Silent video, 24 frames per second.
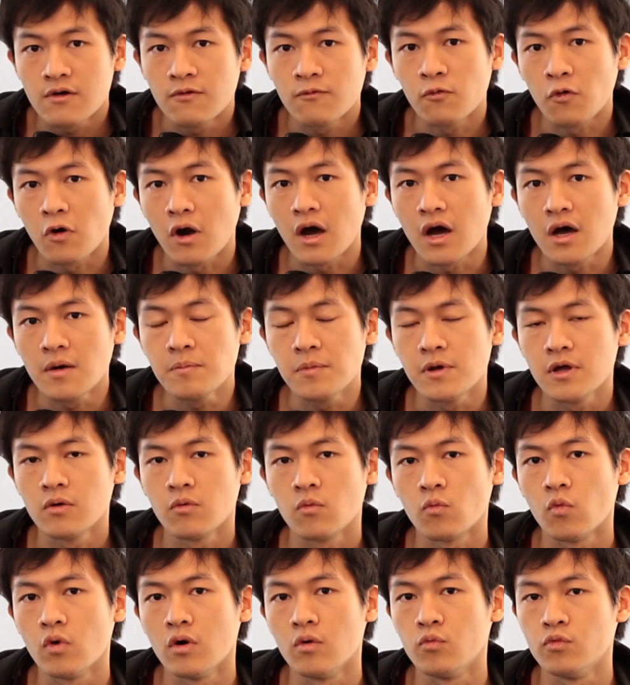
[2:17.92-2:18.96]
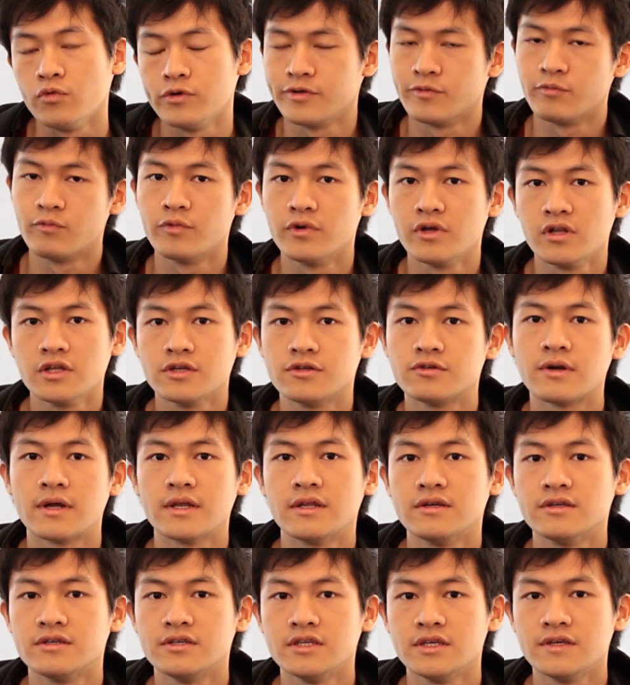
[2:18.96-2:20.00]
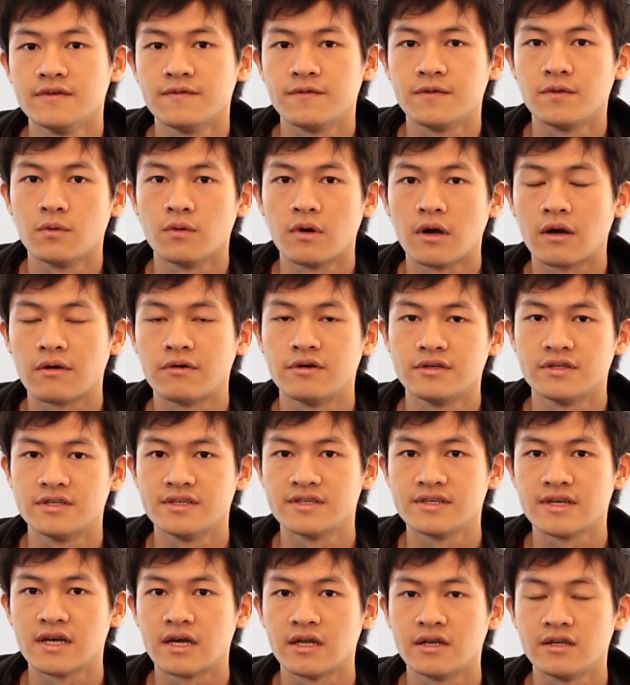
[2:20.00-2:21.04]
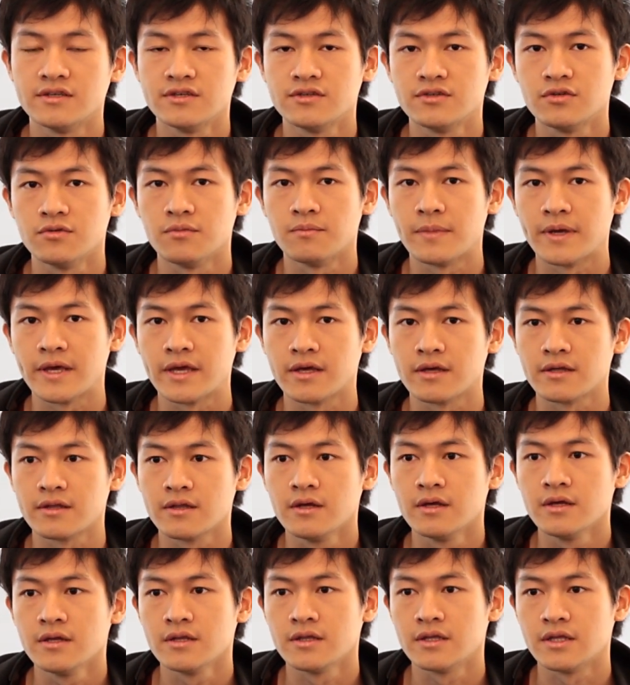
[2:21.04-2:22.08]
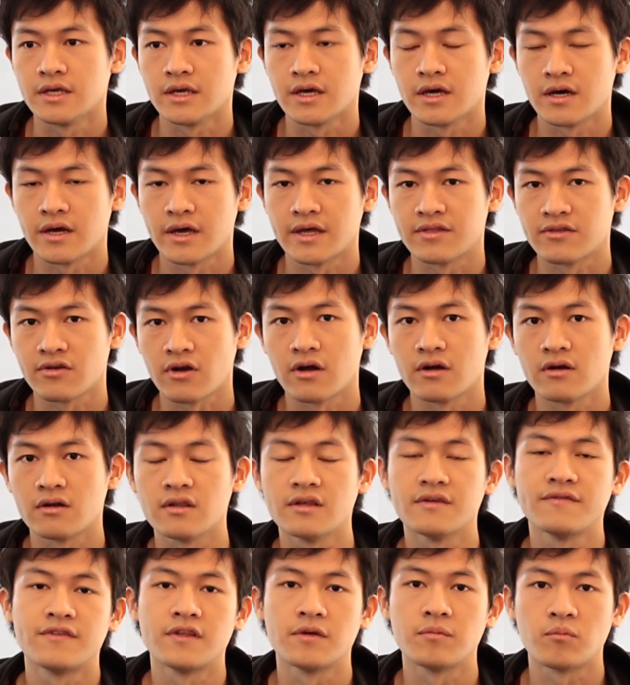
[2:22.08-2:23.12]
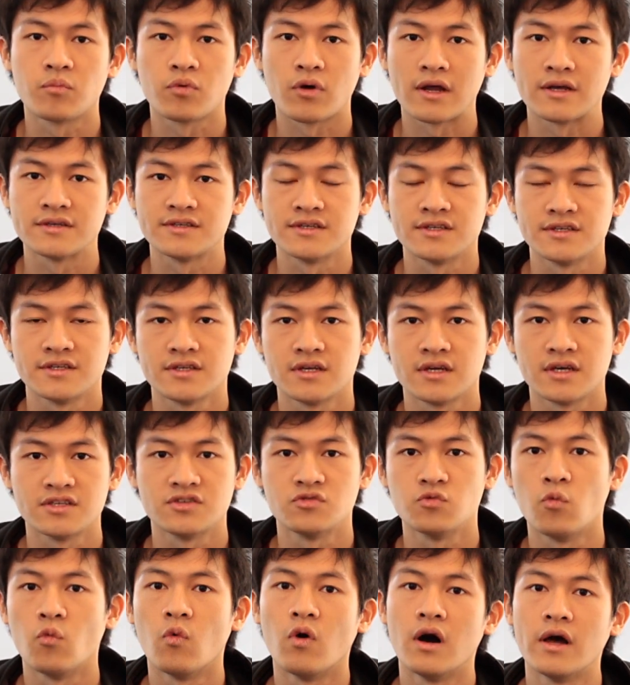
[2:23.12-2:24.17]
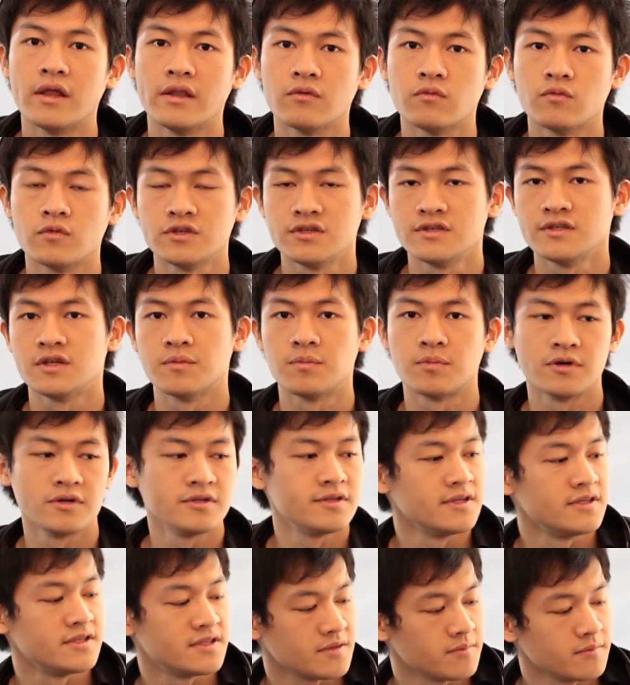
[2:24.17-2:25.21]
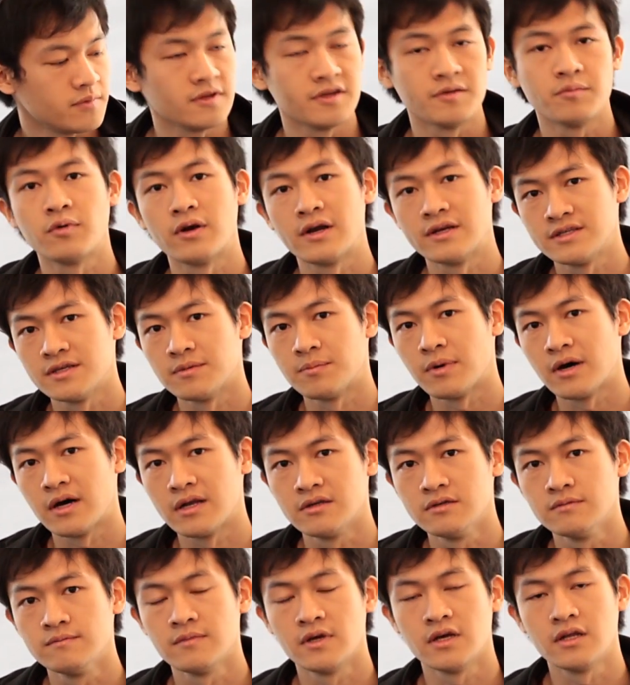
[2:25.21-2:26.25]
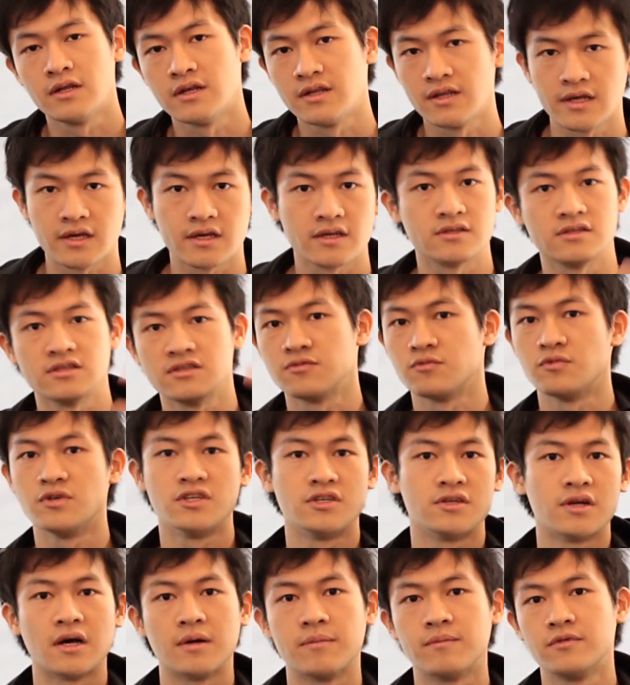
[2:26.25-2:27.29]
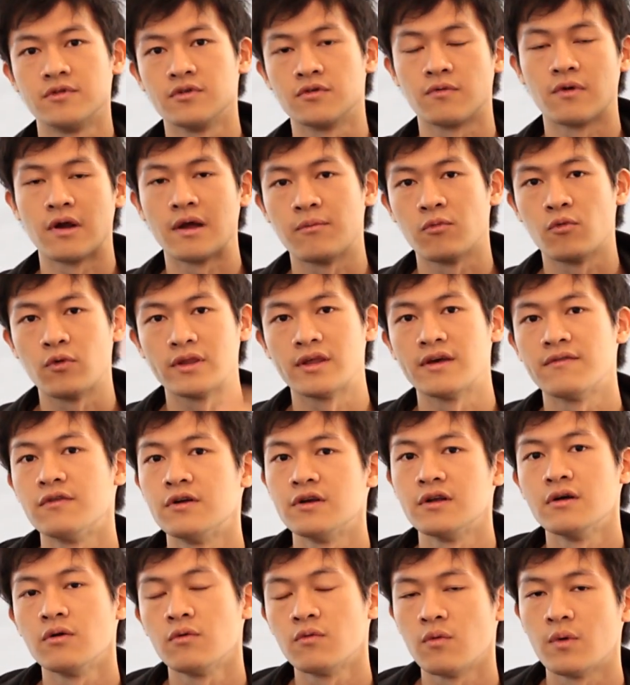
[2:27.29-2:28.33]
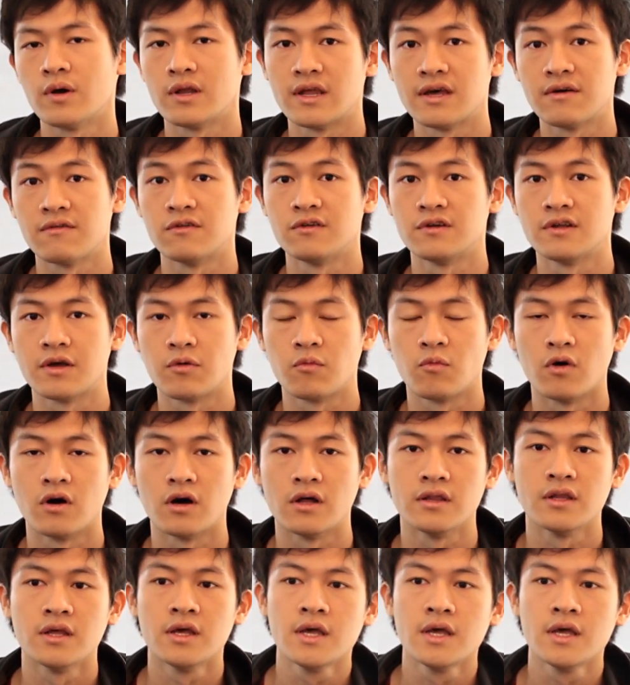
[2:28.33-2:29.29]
For up, what we really try to achieve through our design is to make the entire lifting process as one, which the person simply presses a button and then they can just reach up to grab whatever they want.